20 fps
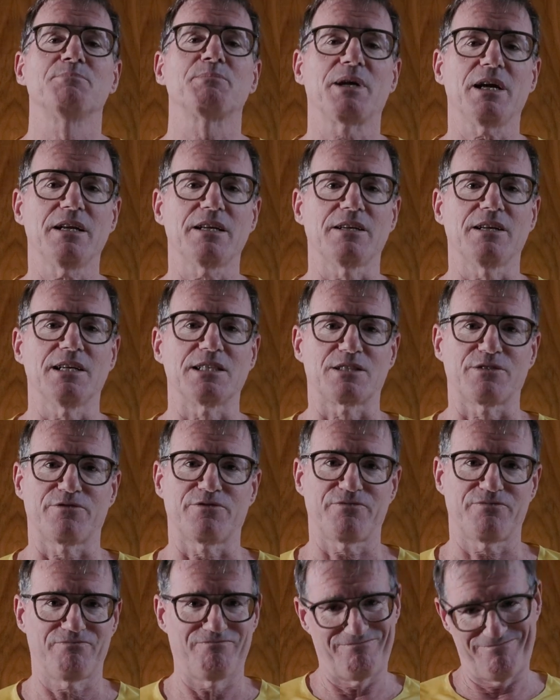Kind of nice
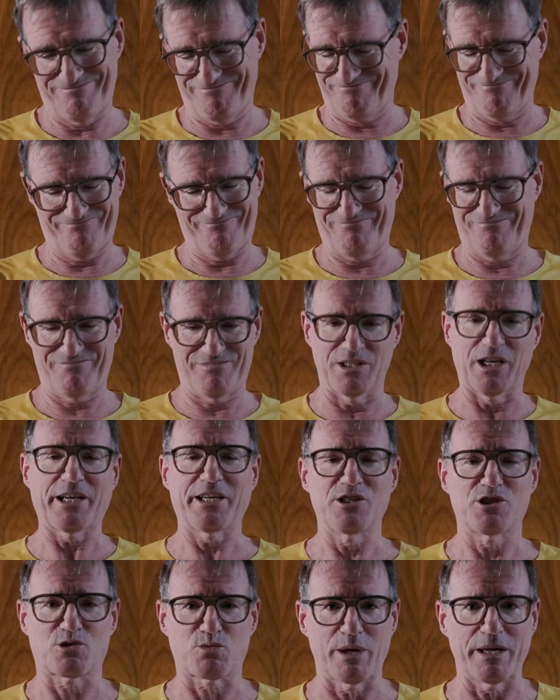if
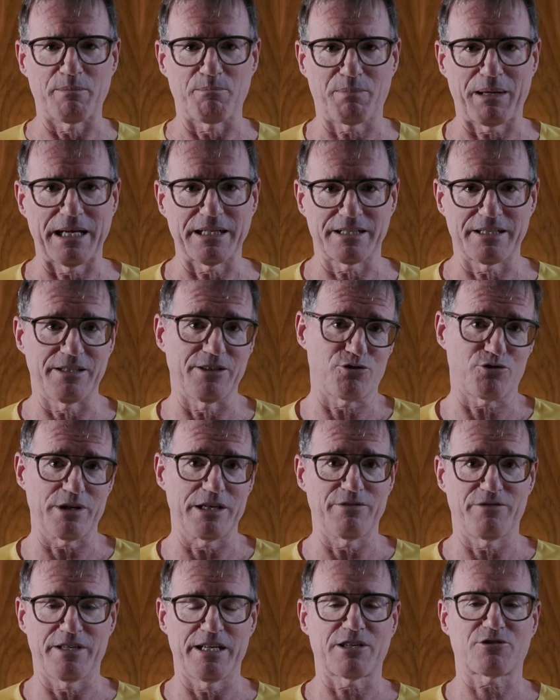Nike just went and planted the
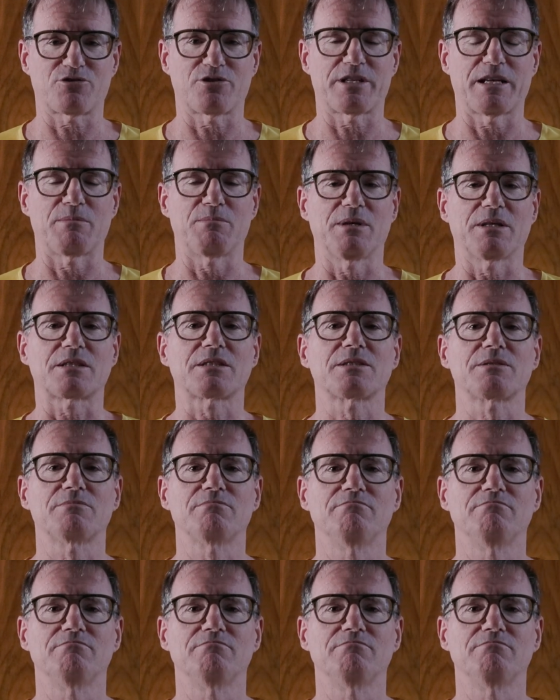tree for the extra $10.